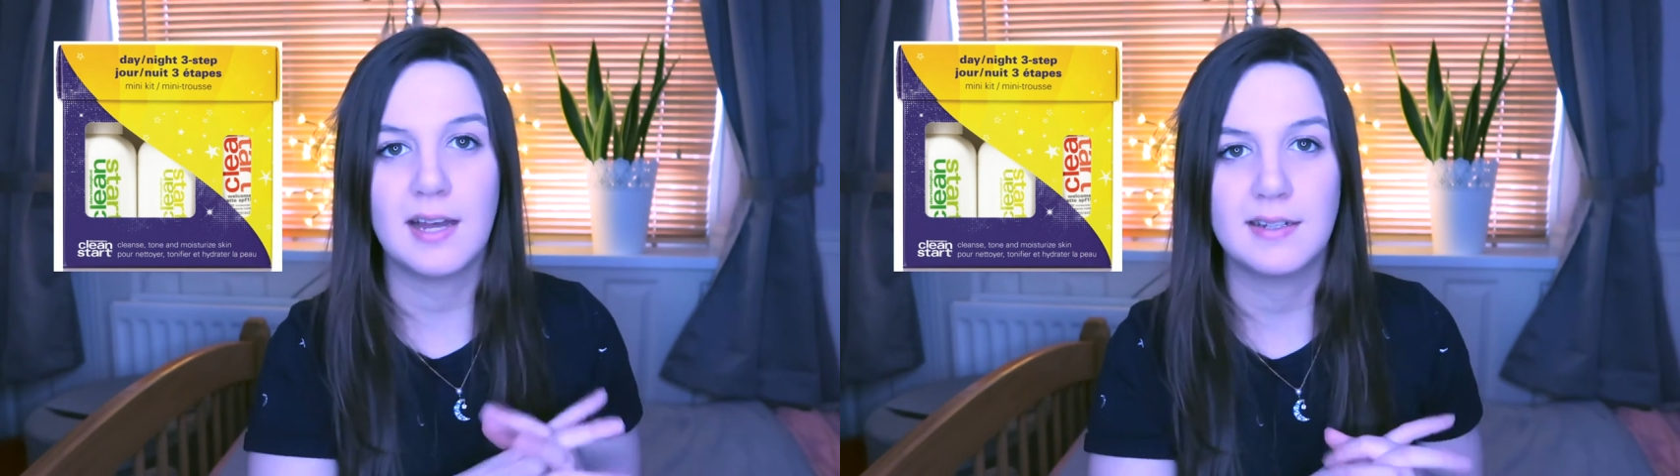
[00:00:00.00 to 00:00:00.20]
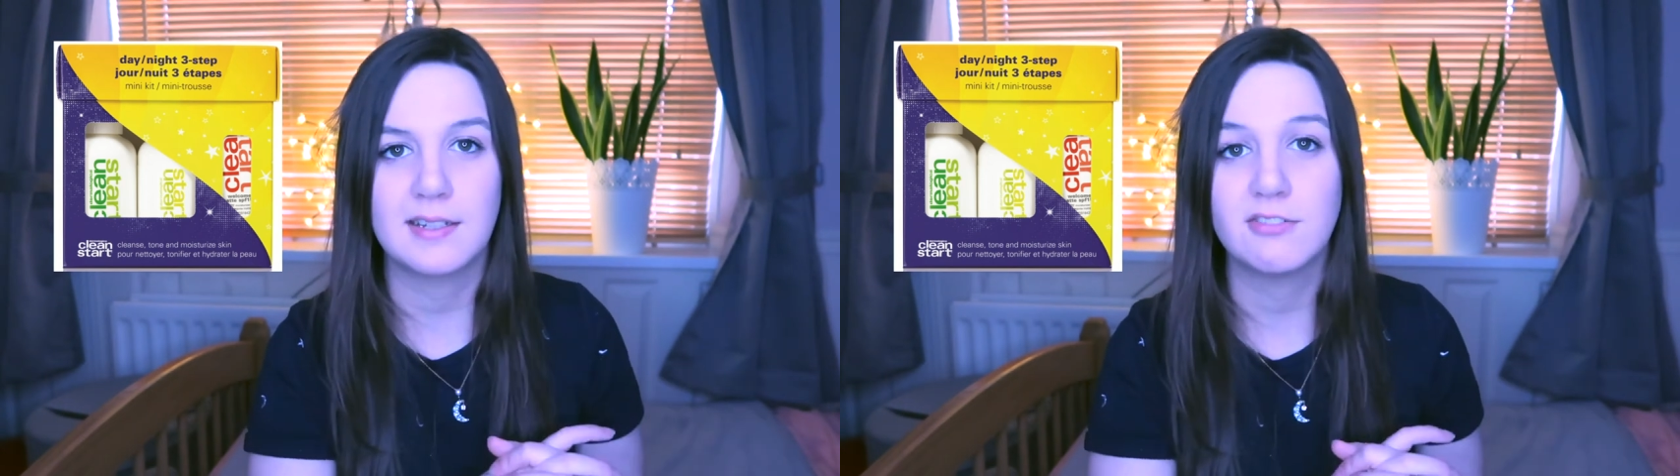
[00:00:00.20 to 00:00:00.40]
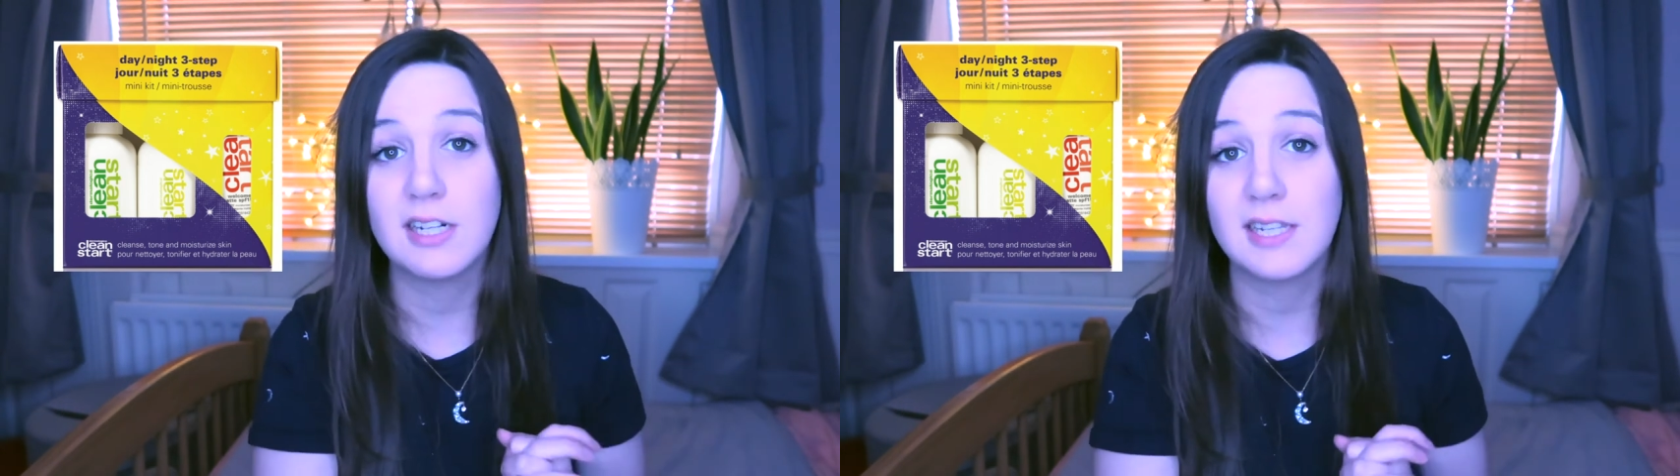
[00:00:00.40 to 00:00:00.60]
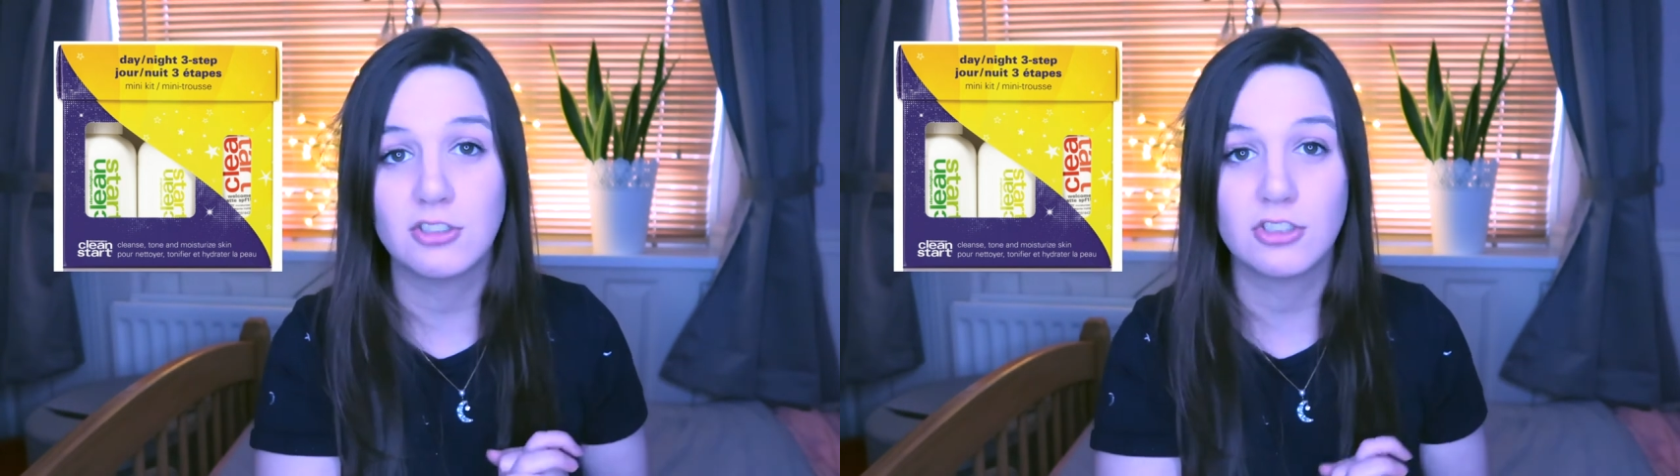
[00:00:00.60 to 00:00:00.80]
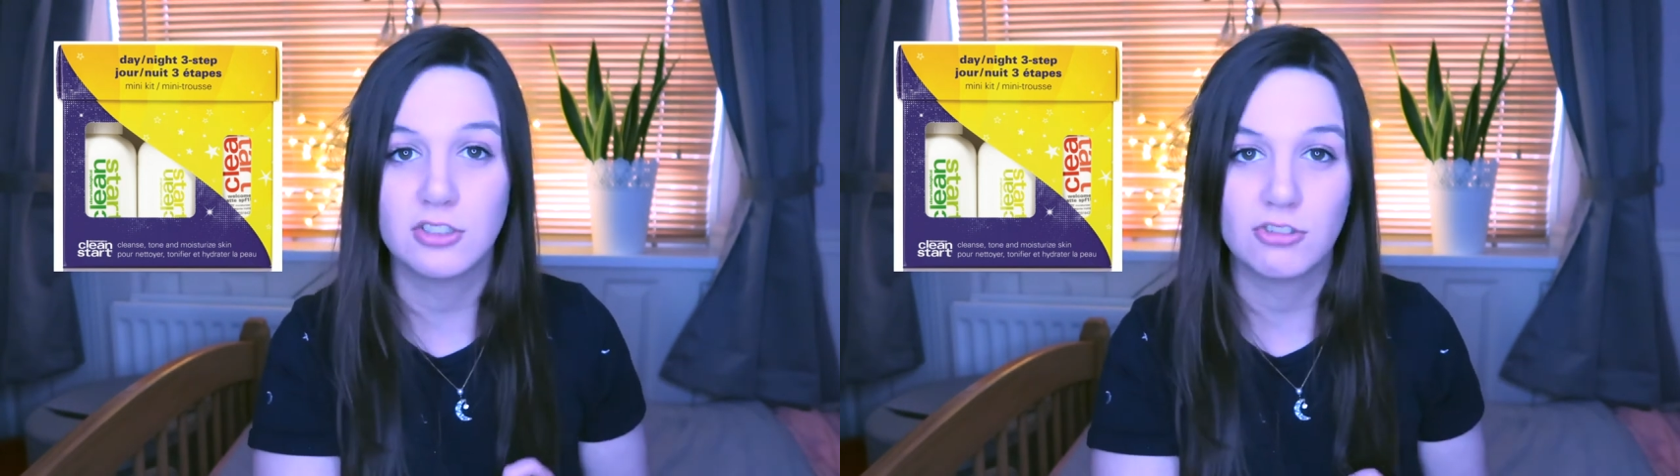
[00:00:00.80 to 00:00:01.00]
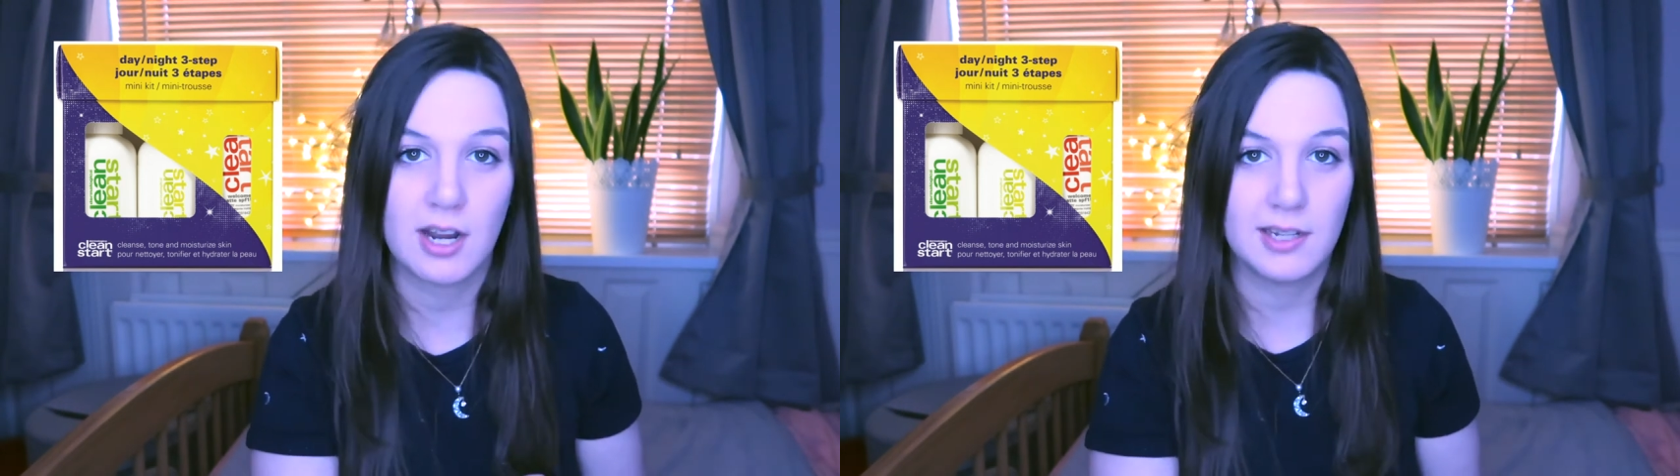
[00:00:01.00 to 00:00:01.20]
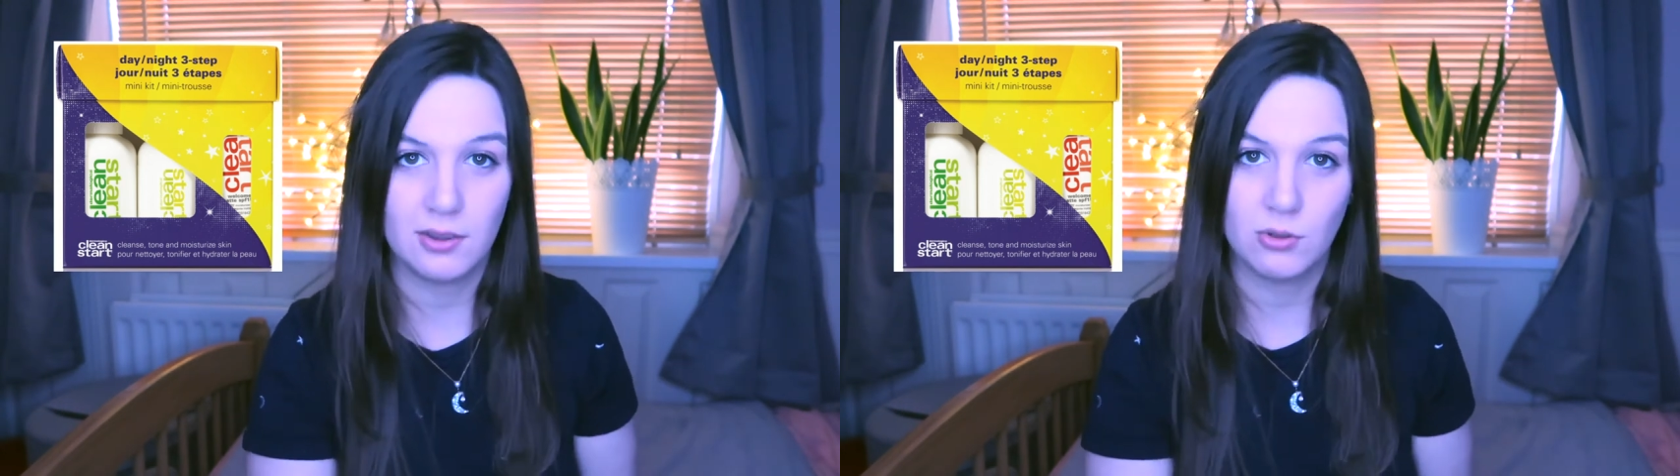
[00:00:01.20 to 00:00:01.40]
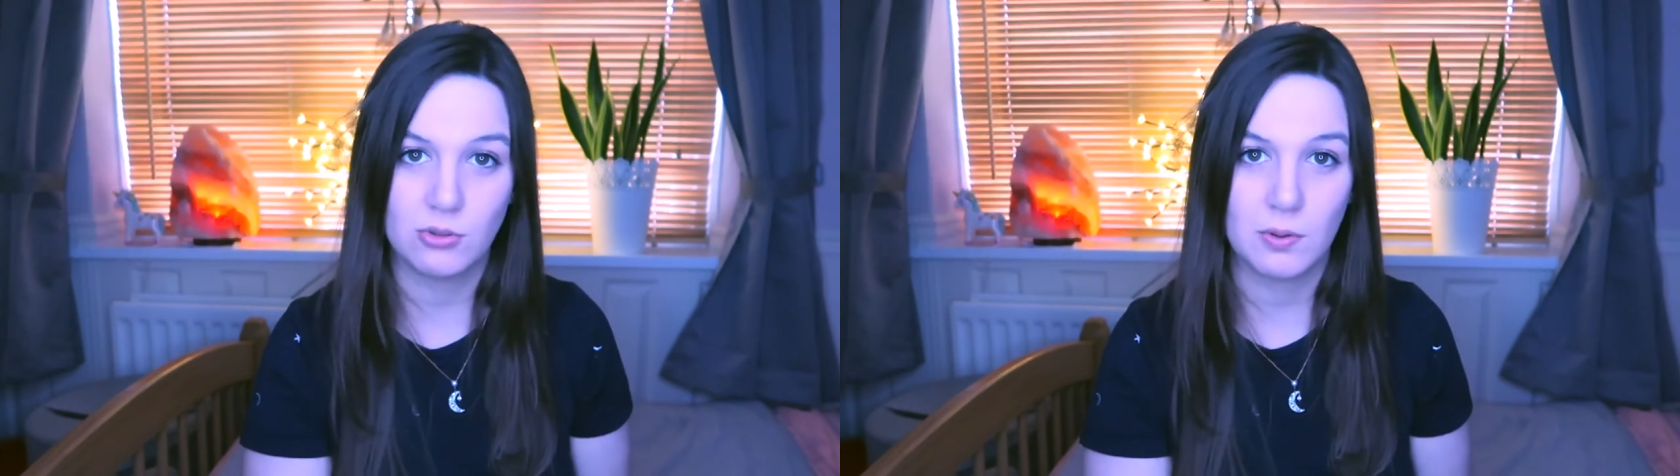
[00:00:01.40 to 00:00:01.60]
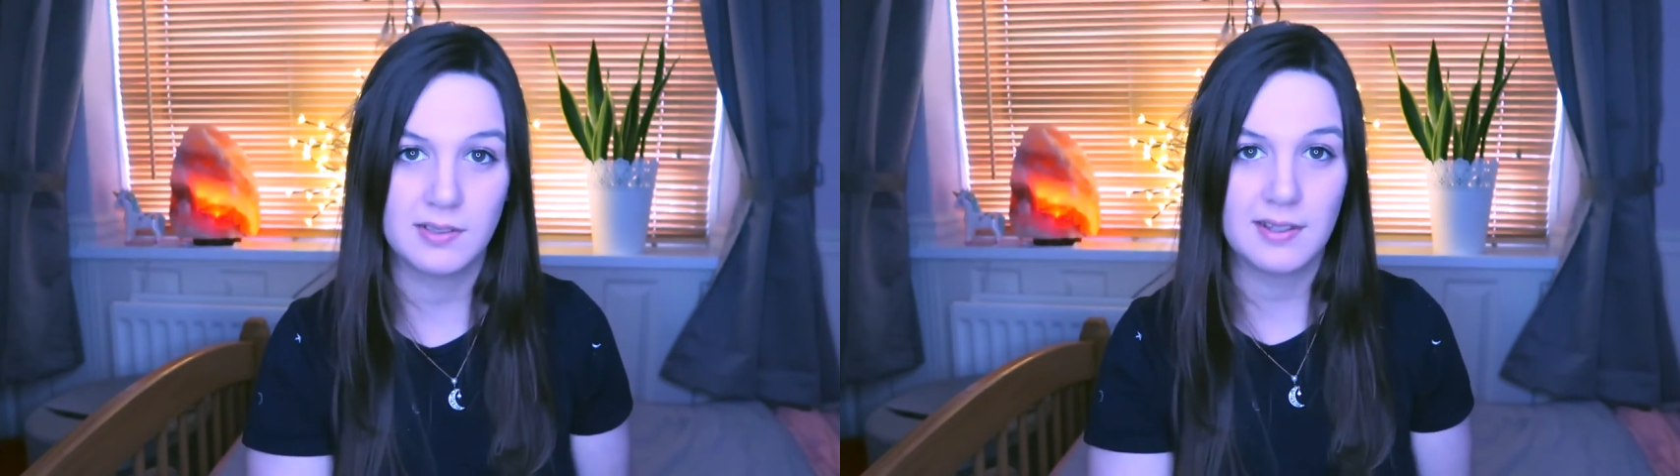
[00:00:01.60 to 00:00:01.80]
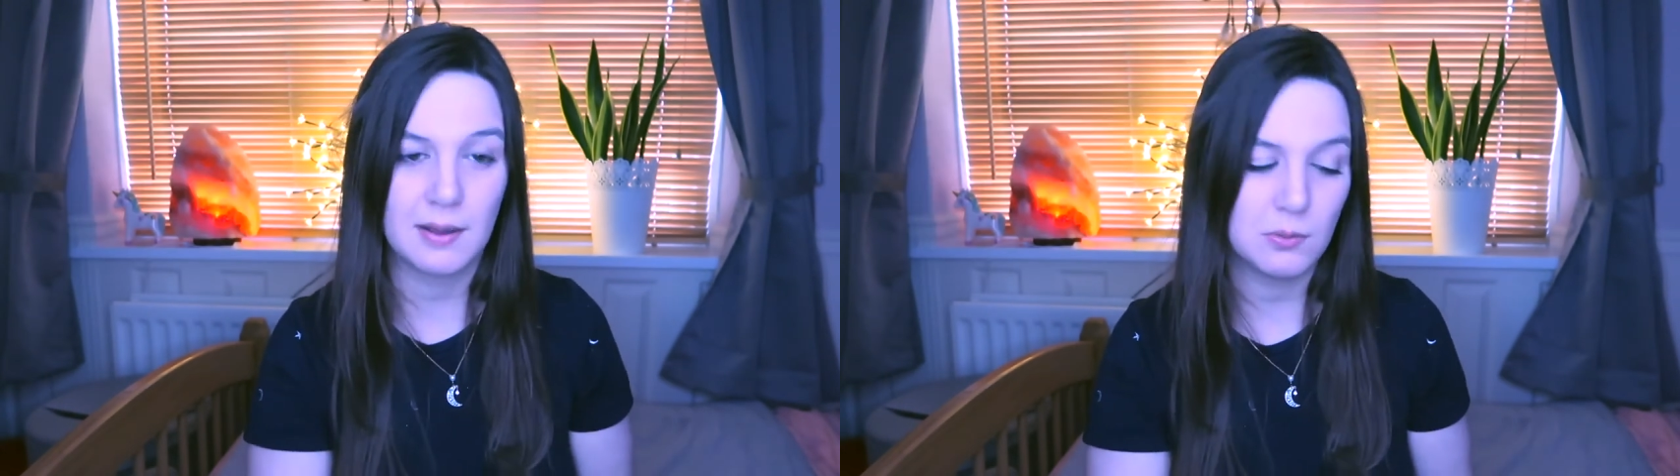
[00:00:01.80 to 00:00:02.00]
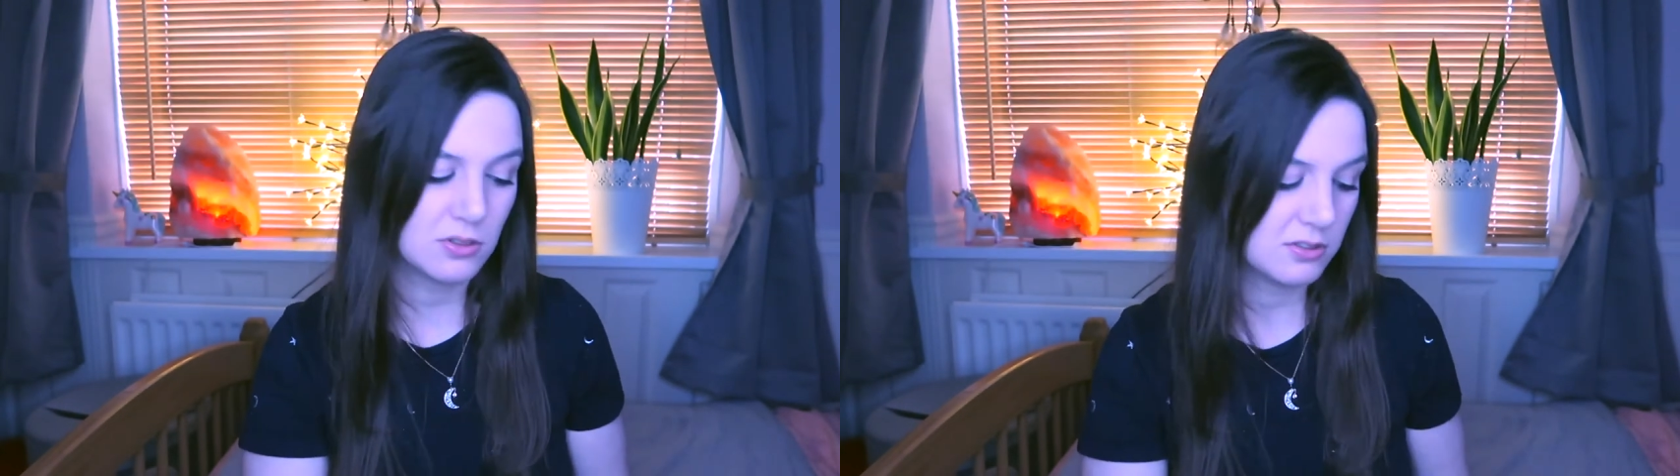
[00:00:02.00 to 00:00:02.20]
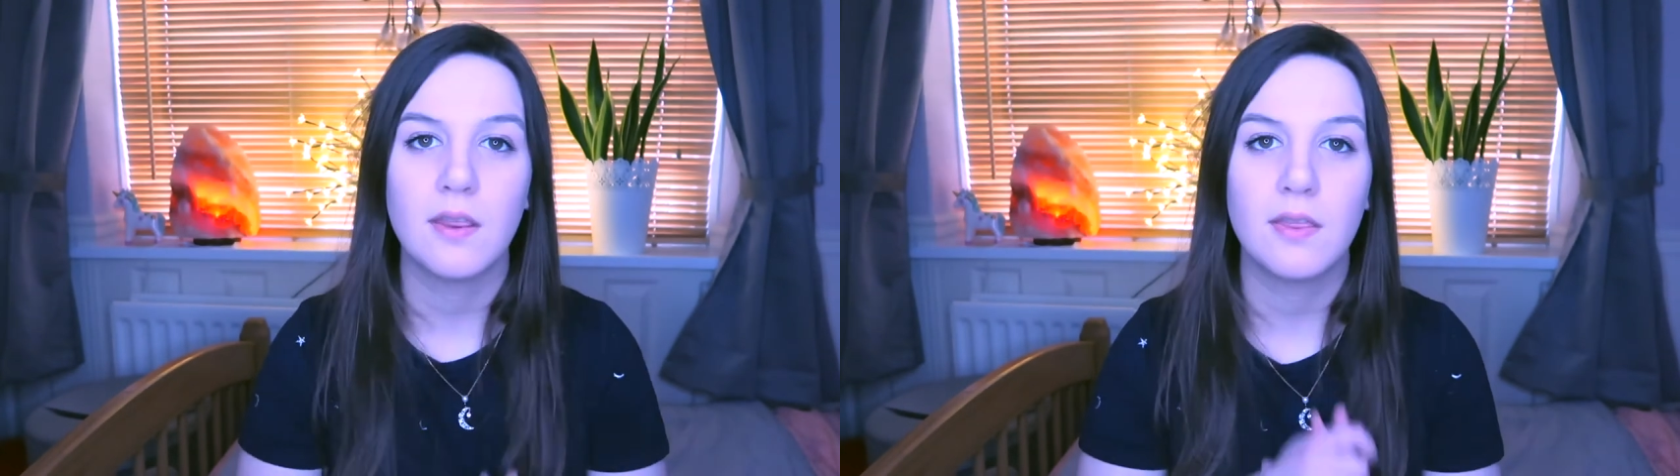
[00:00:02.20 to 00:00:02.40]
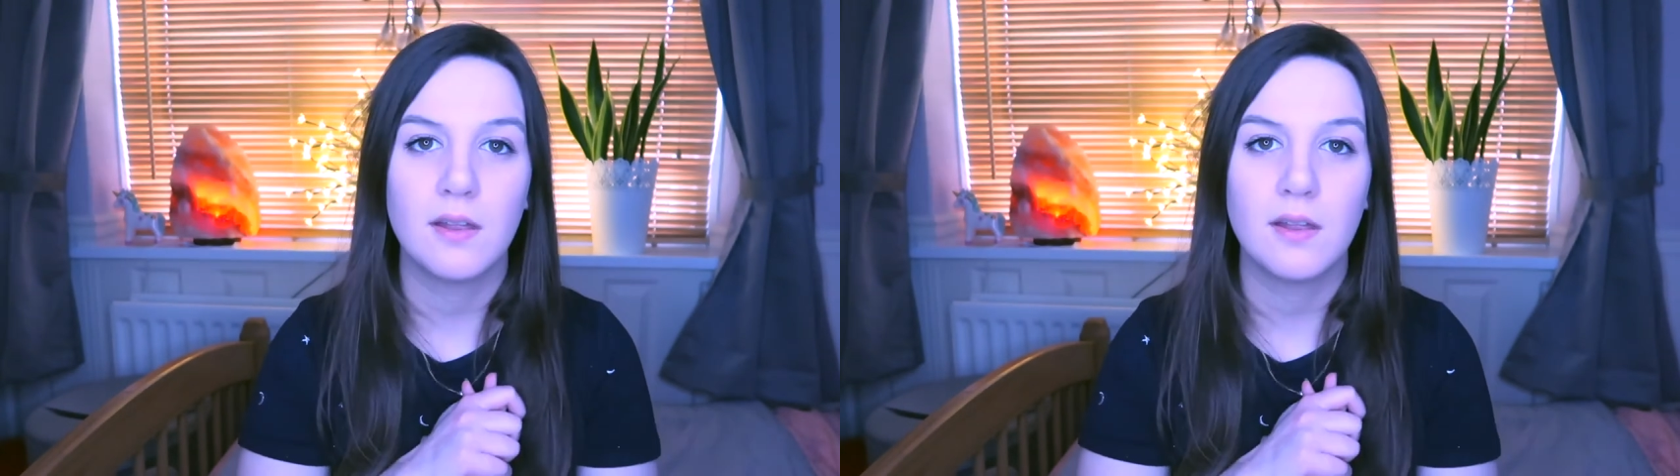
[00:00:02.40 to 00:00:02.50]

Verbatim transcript: and I really enjoyed trying those ones out.